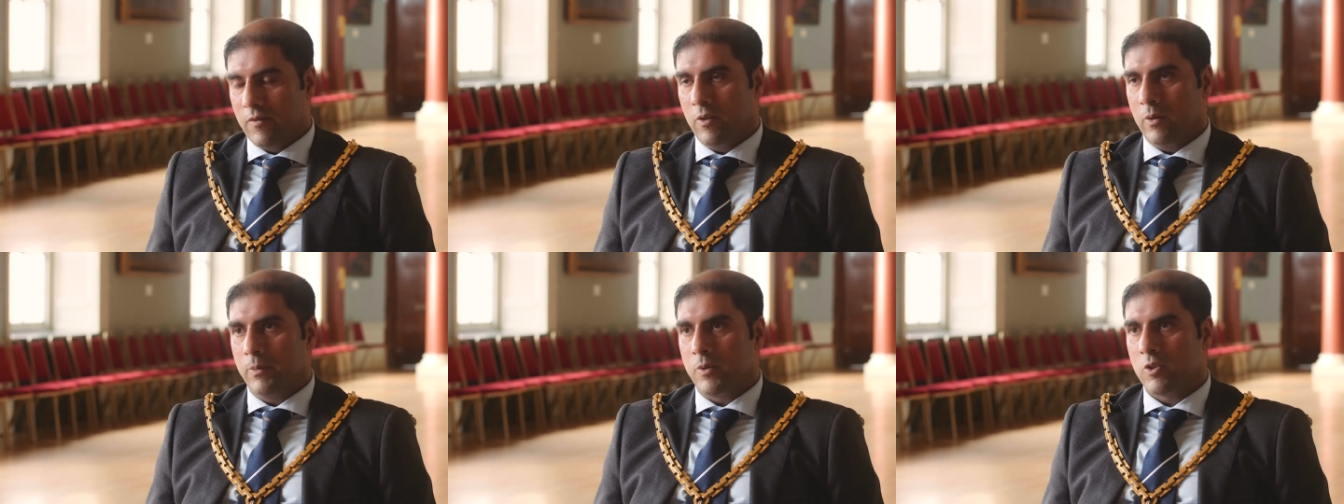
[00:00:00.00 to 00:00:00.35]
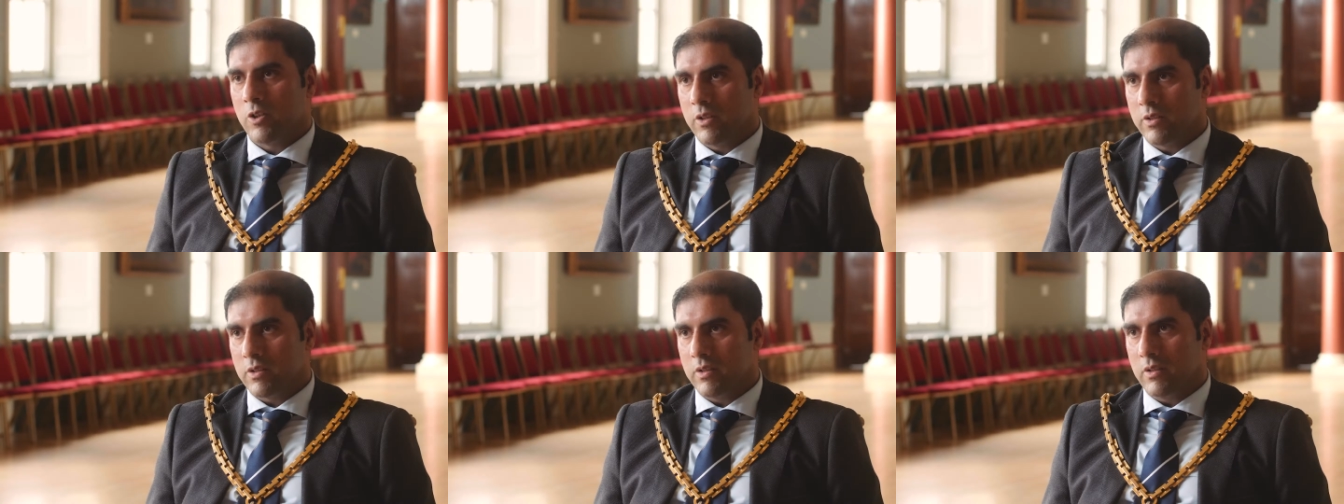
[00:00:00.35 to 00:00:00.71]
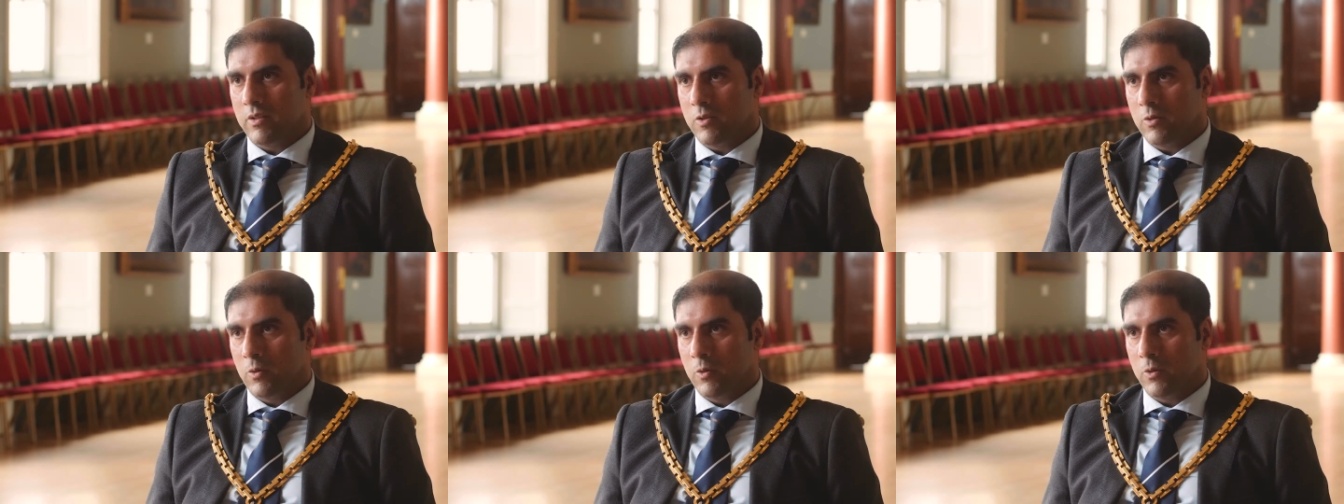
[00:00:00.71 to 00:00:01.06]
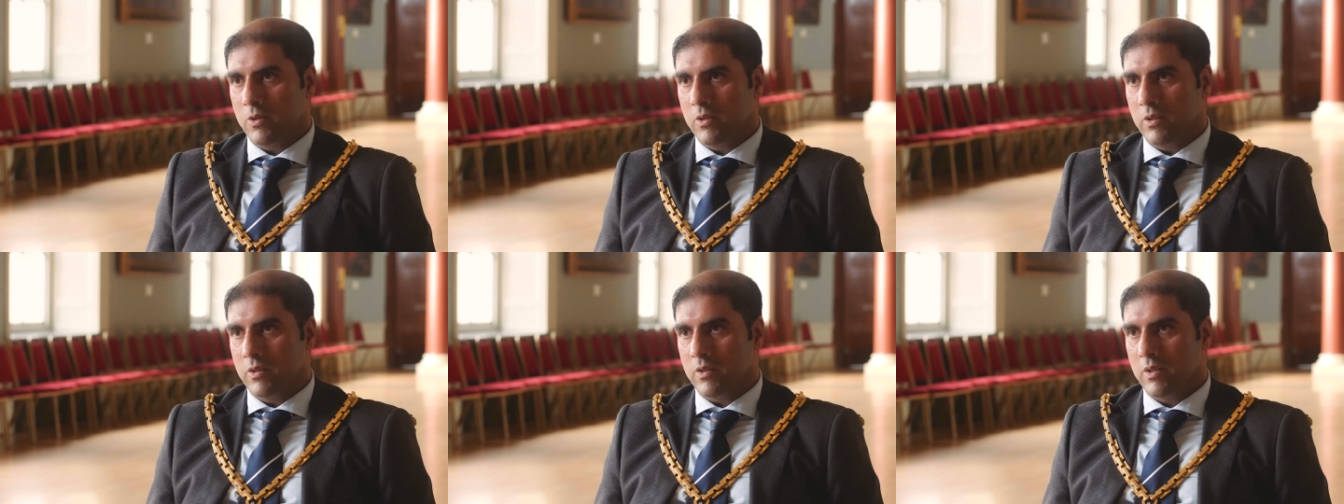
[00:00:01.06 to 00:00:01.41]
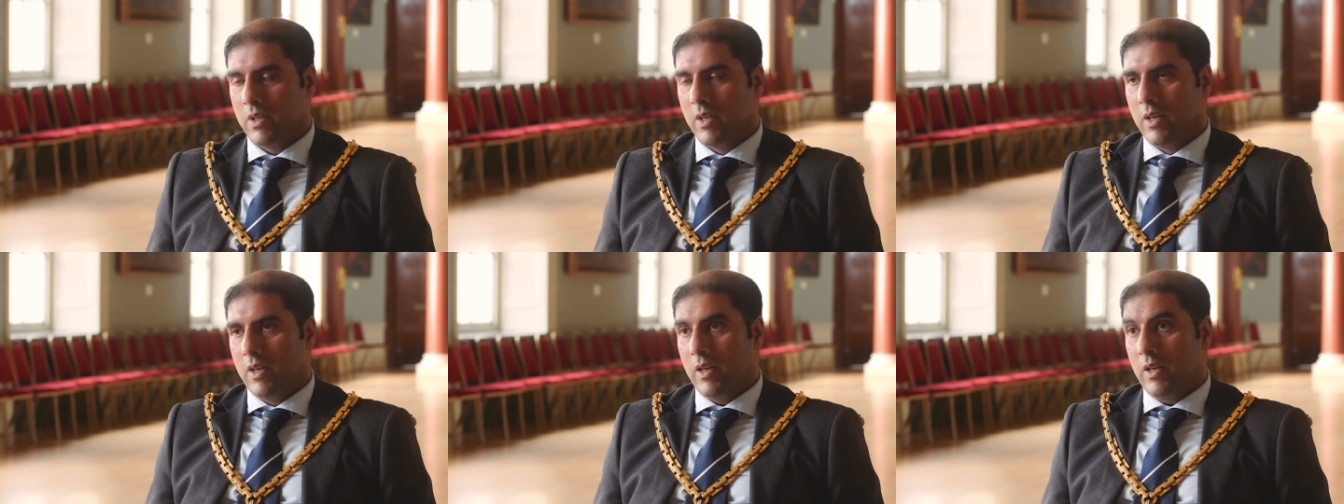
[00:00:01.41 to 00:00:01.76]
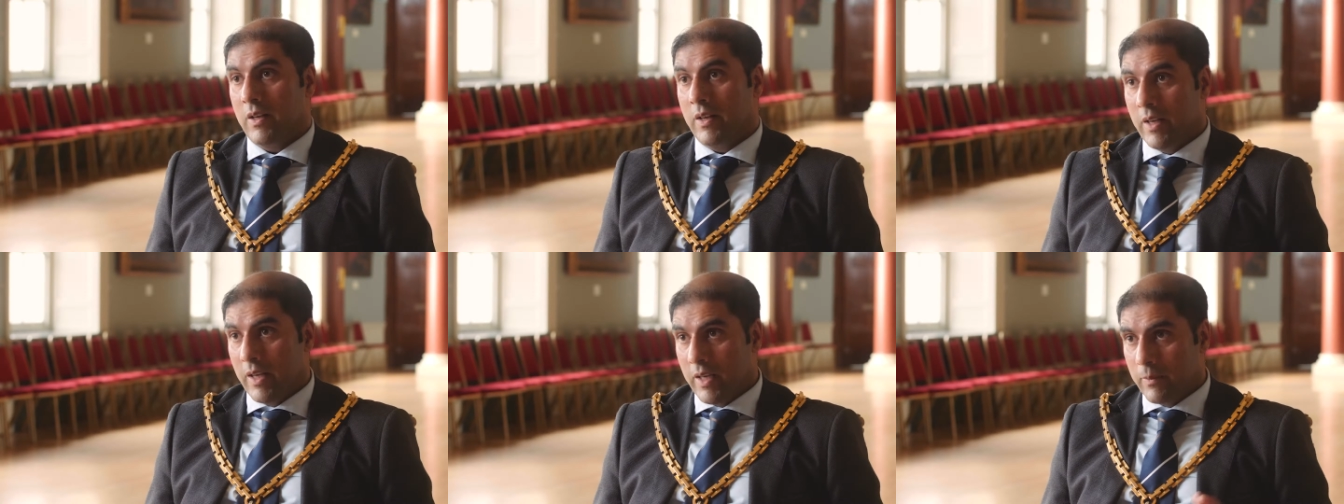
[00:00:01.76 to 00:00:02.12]
from trusted sources,
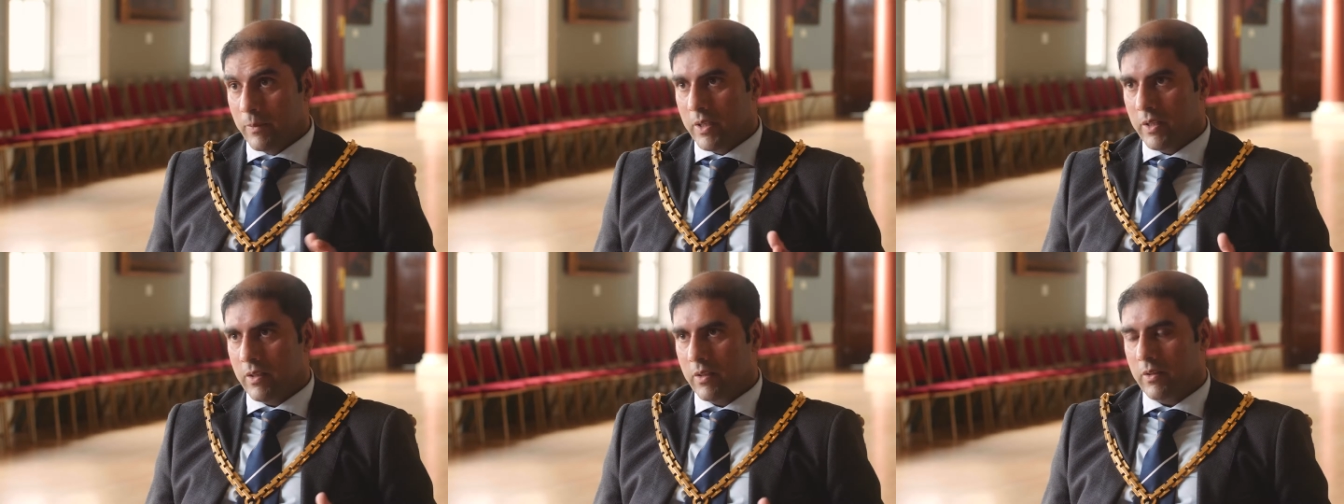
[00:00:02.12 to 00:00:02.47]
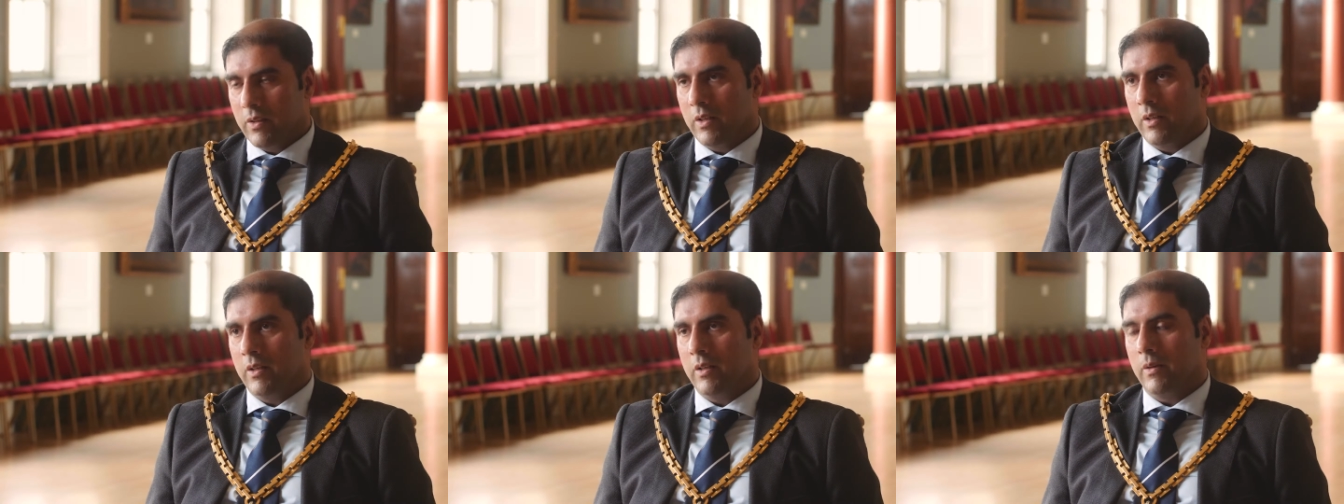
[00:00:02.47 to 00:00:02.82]
namely